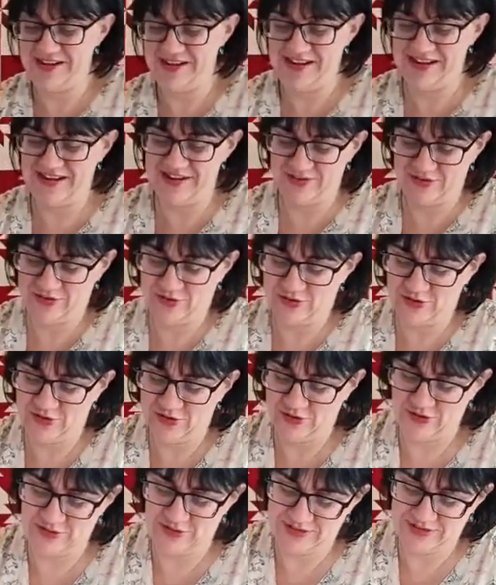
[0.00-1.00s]
definitely get
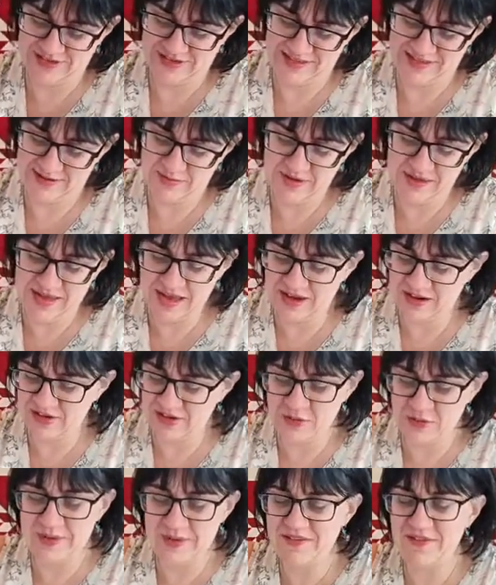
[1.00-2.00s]
got called out then. yeah,
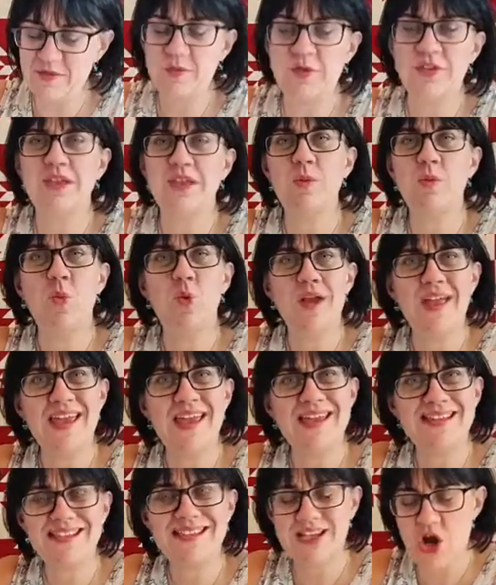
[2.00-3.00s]
I can believe you put that
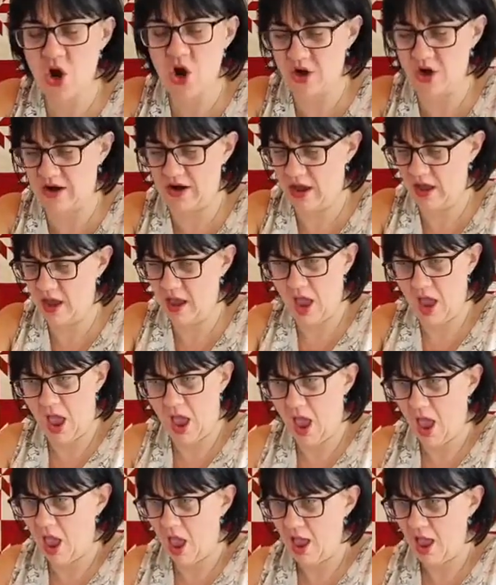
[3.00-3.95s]
heating on. It was